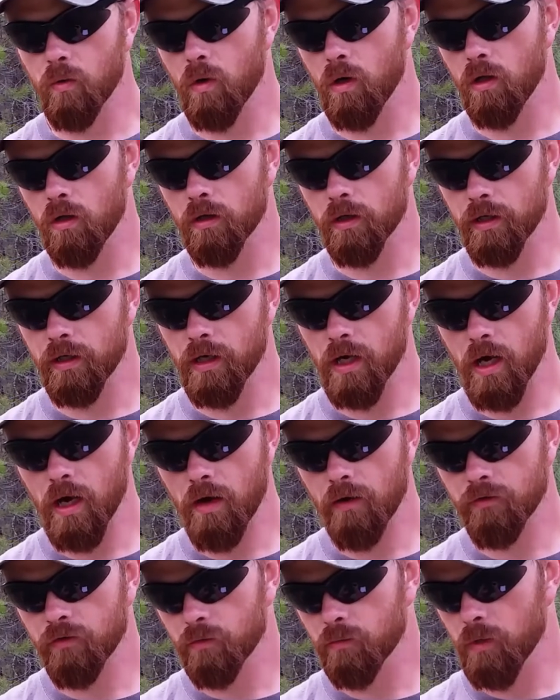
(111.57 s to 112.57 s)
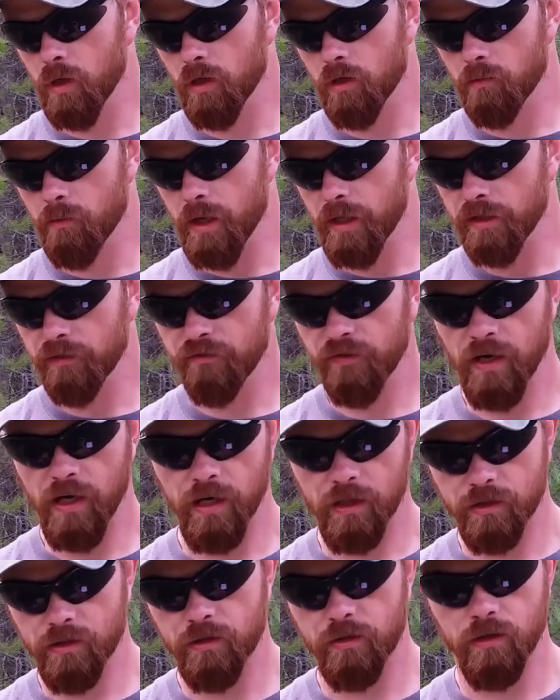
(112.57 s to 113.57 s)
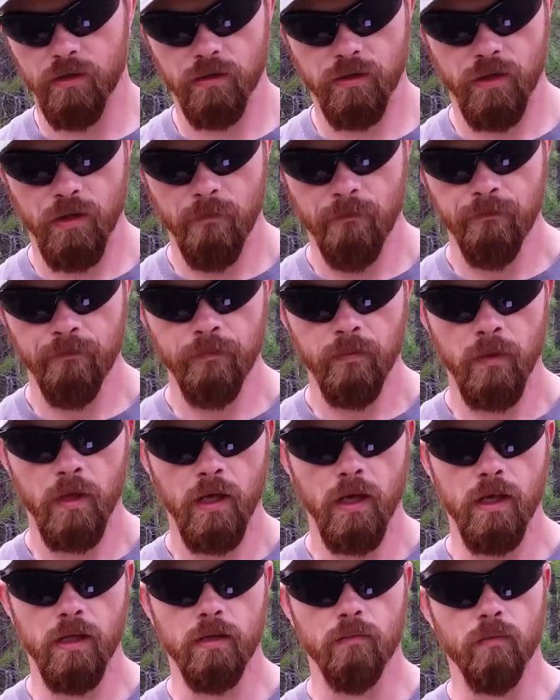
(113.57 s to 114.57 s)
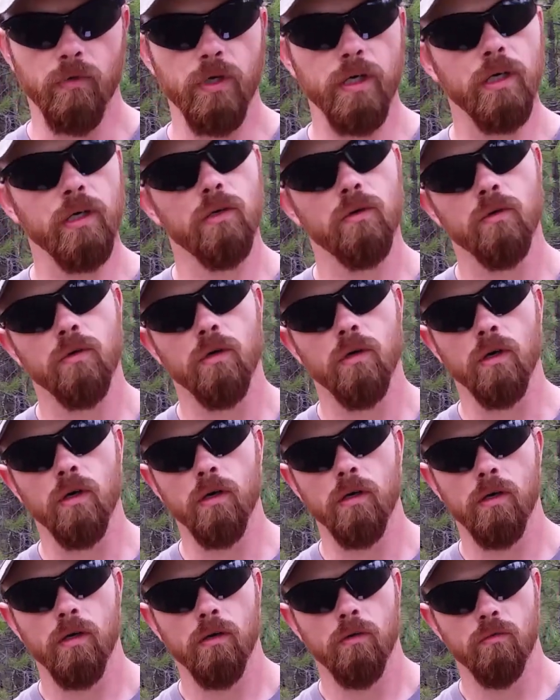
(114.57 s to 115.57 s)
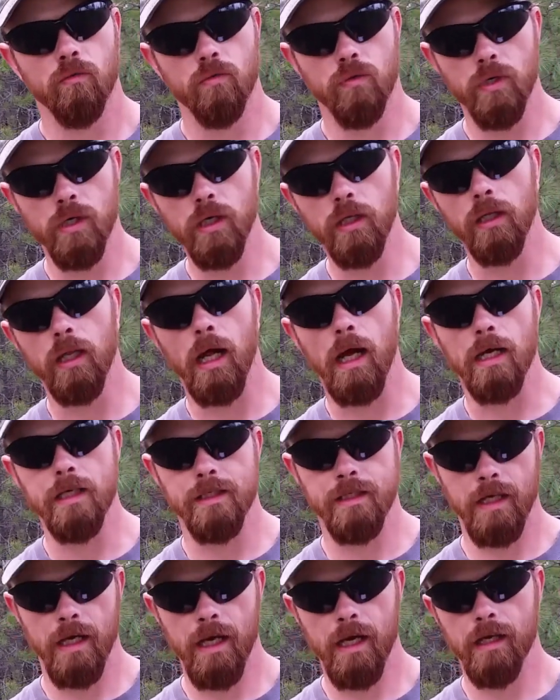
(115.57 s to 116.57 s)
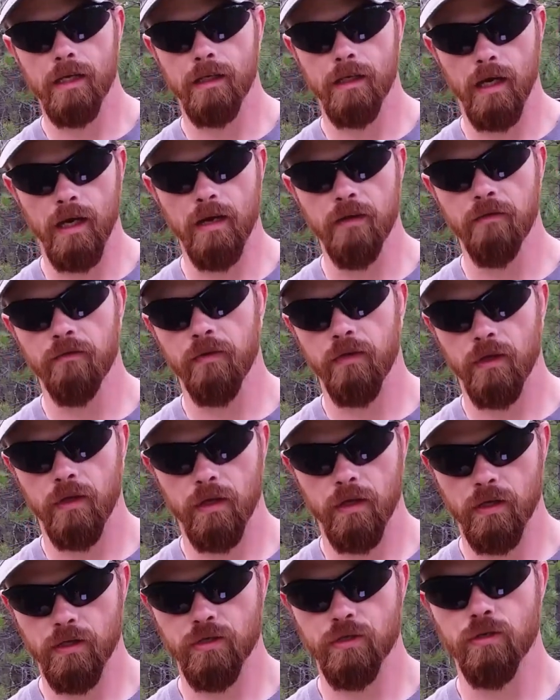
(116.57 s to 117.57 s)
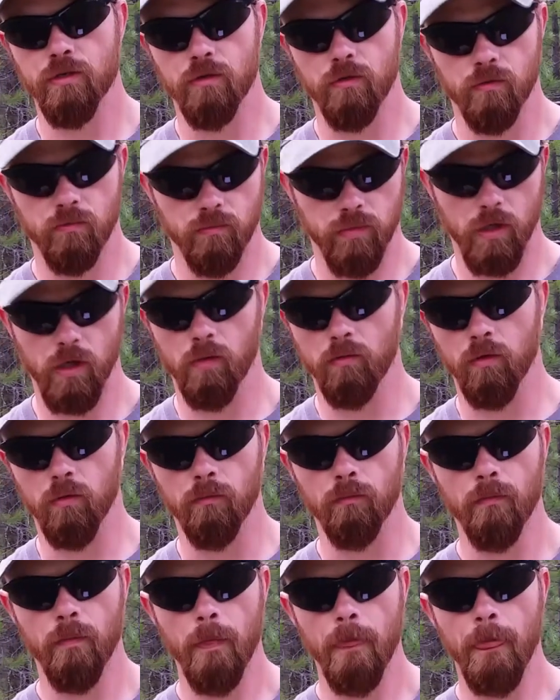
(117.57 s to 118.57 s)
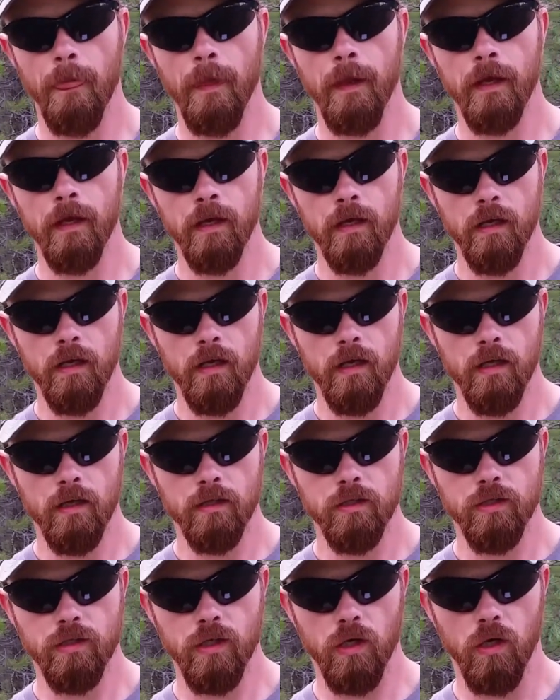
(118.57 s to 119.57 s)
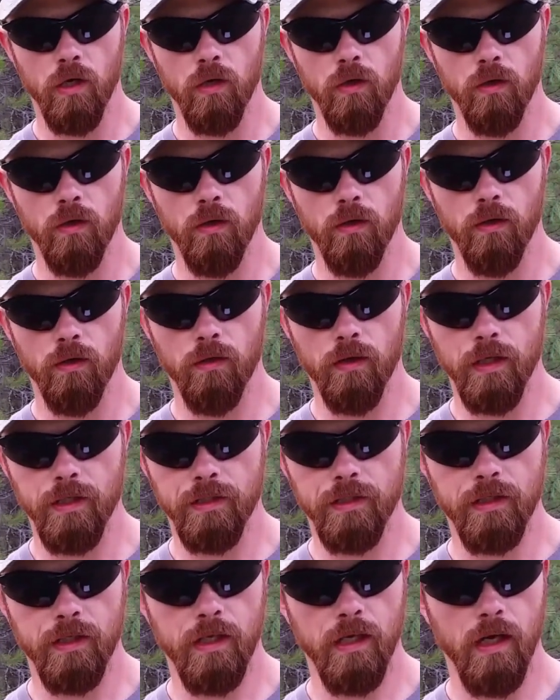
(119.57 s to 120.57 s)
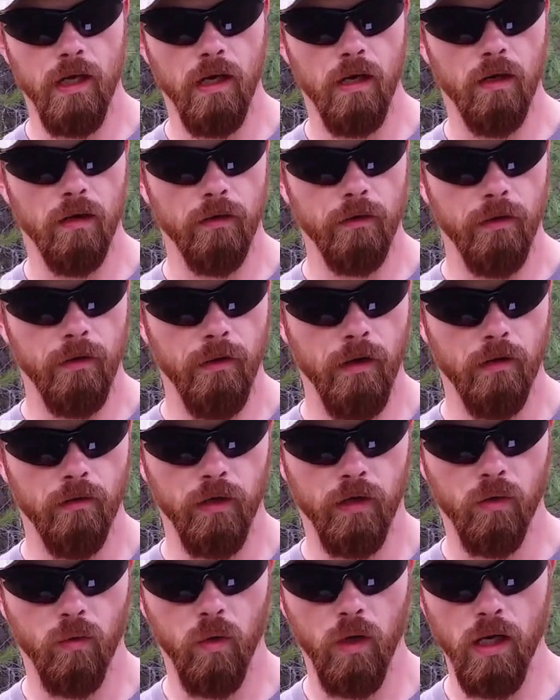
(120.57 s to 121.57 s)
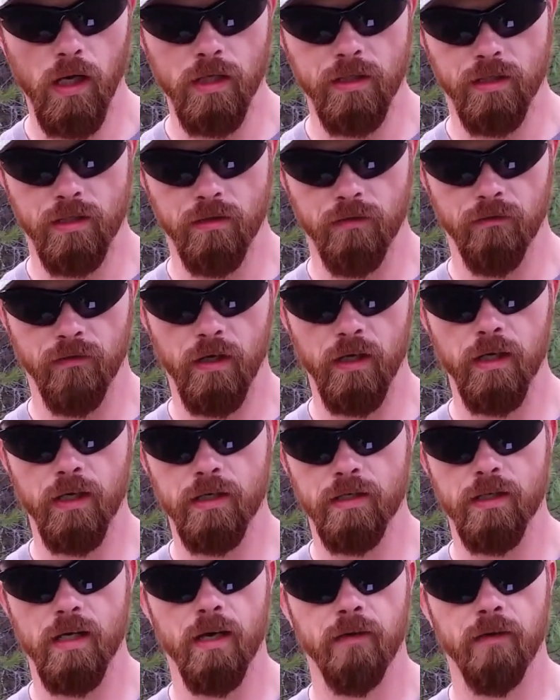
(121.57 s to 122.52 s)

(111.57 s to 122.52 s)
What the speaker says: quality knives from other manufacturers. And the Marine Corps realized they had a knife issue problem. So they sent out a request to various